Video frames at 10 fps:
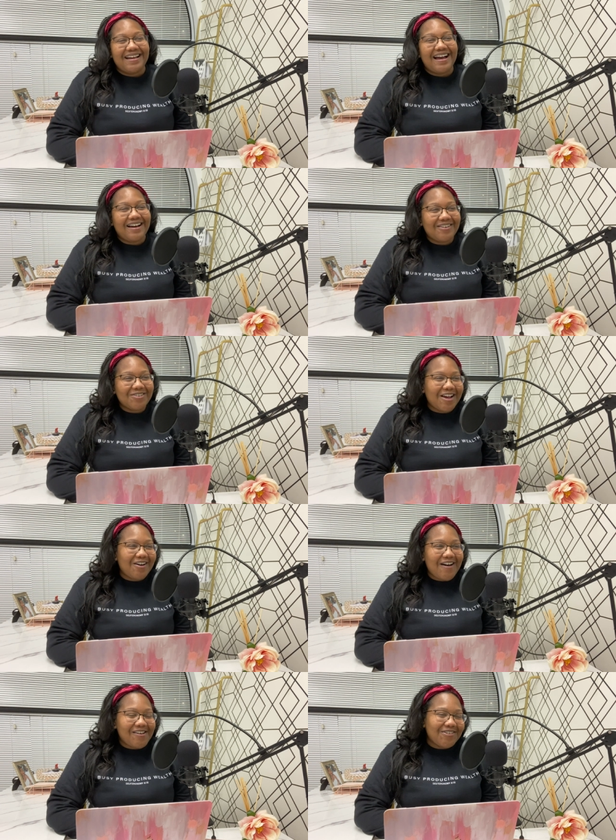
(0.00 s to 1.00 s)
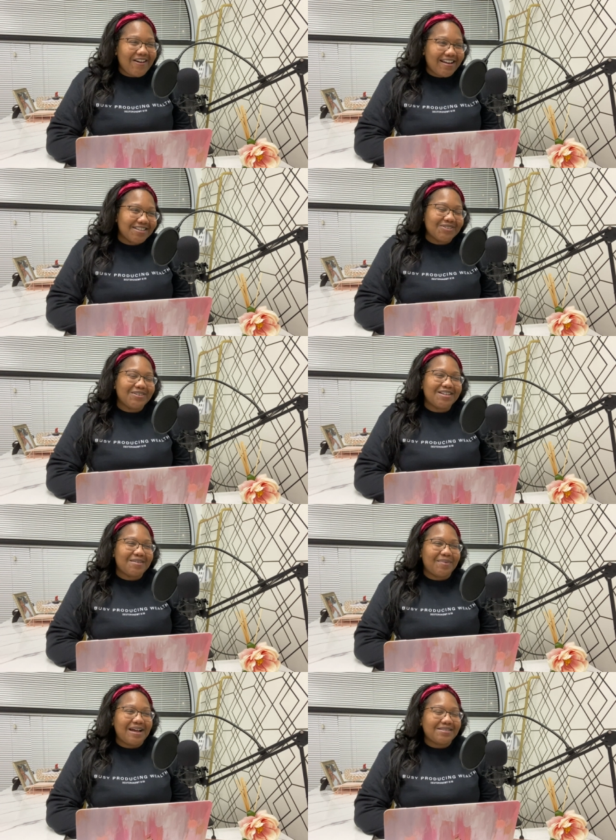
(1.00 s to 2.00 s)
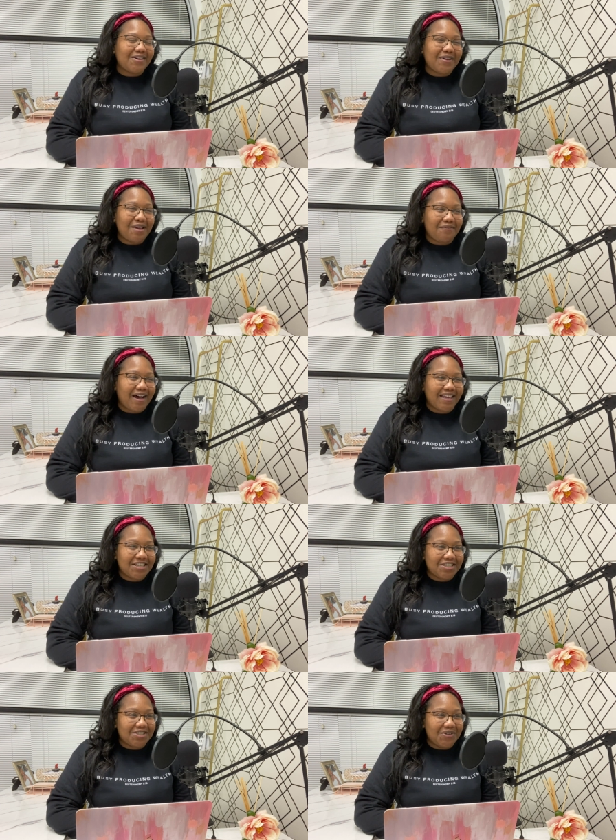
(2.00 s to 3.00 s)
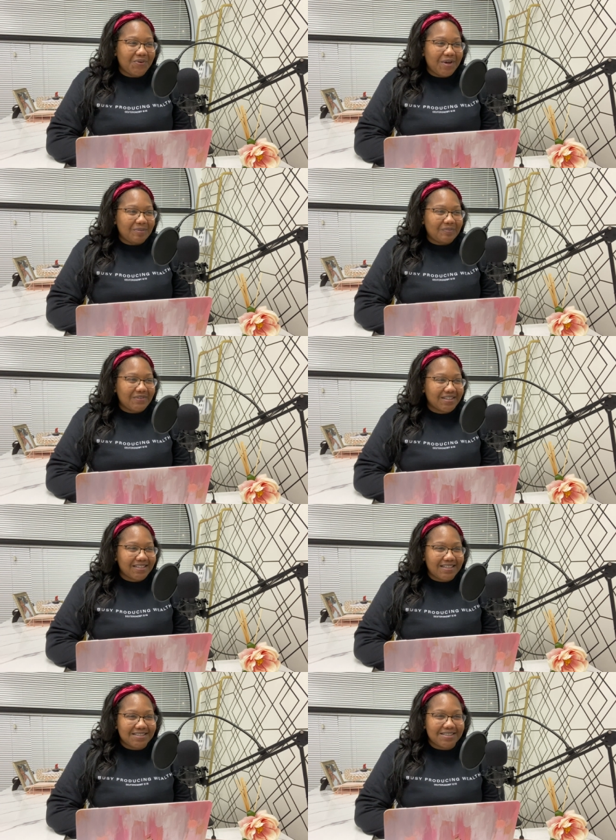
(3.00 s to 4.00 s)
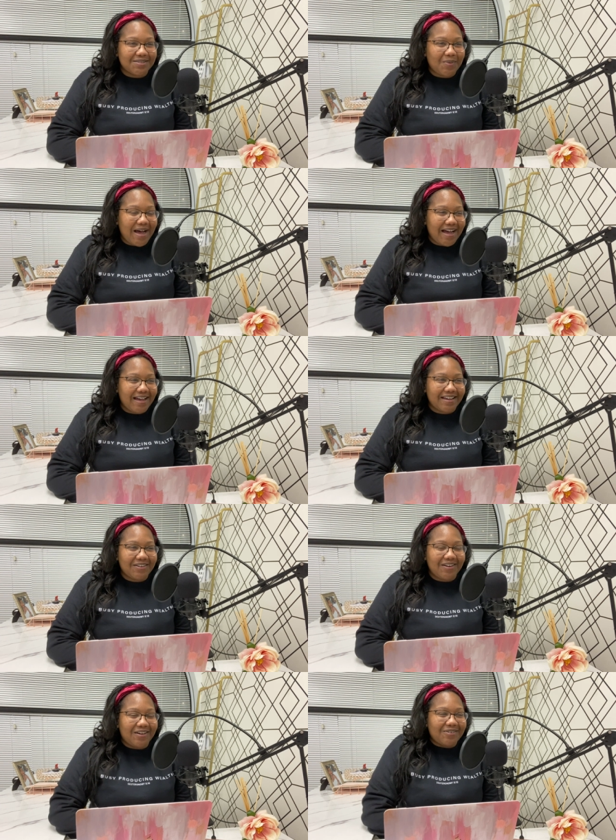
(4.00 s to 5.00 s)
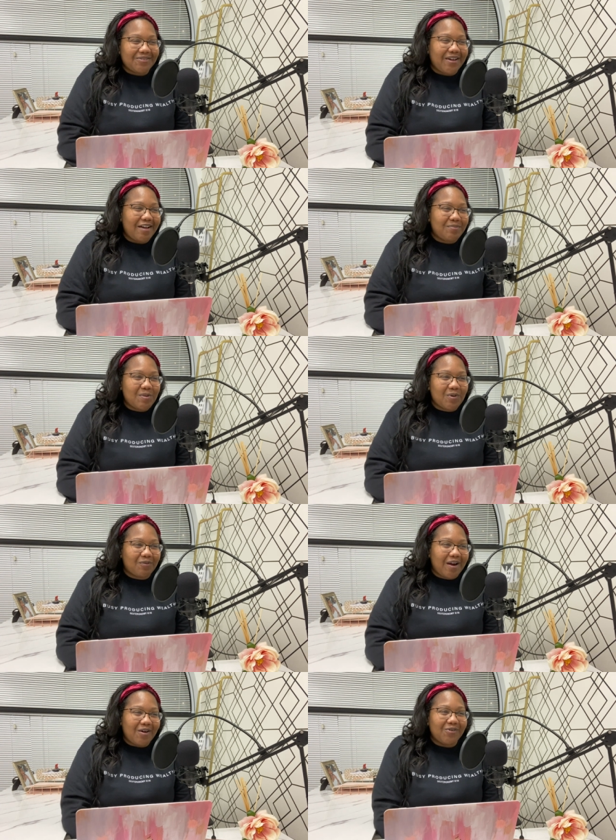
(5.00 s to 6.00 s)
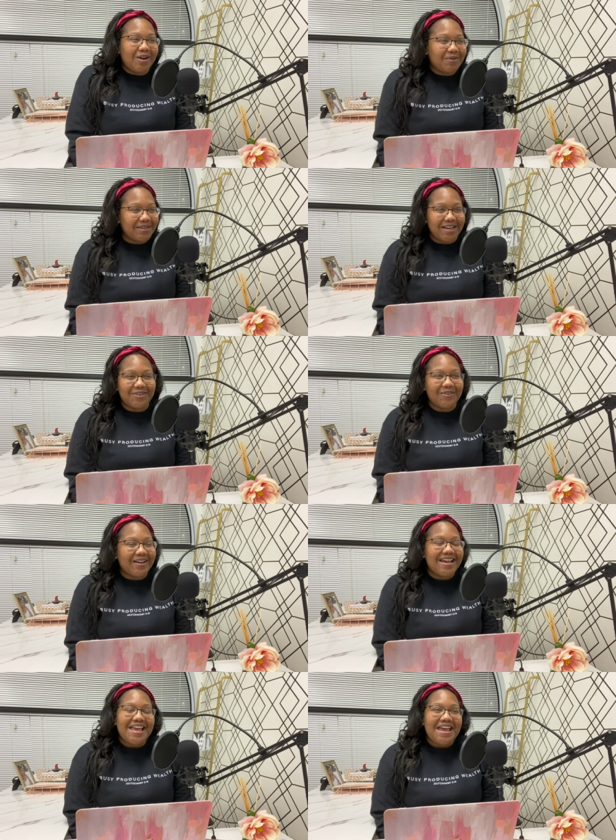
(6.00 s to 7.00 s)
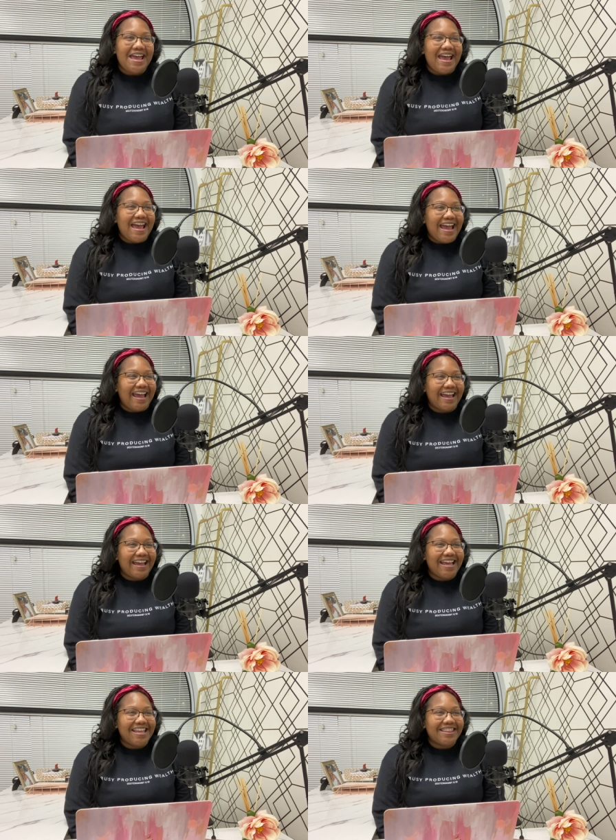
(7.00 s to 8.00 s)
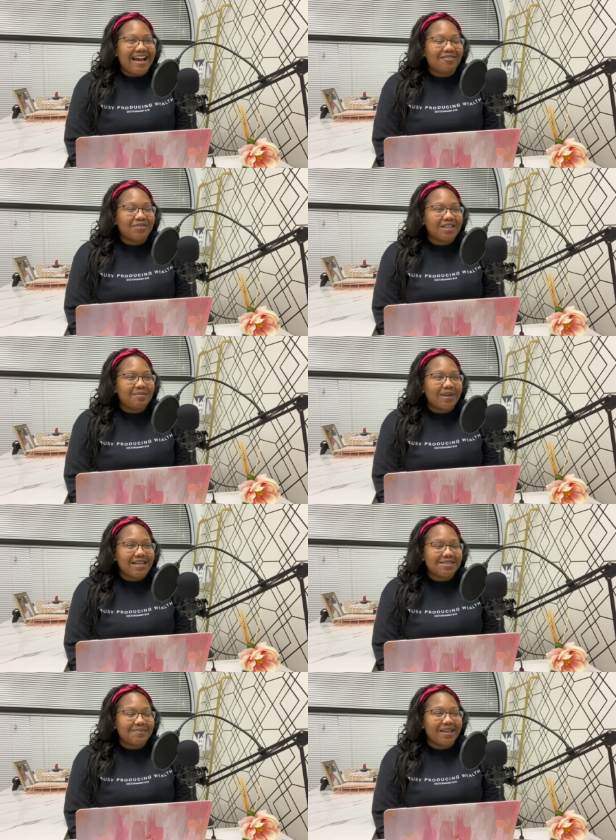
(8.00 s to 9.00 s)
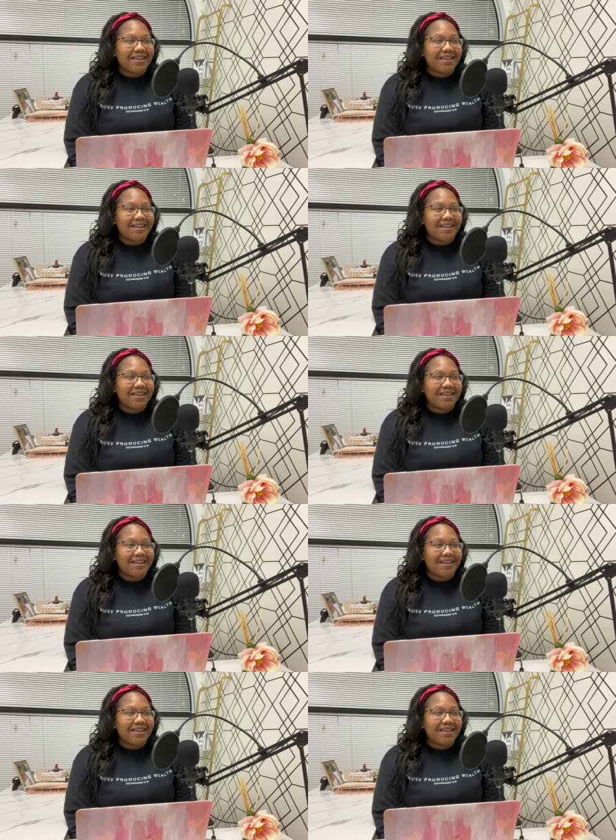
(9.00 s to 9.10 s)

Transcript: I don't know how that's gonna look, but I was like, okay, fine, let's just do it. This is why, you know, you have people around who know what they're doing. And that really blessed me.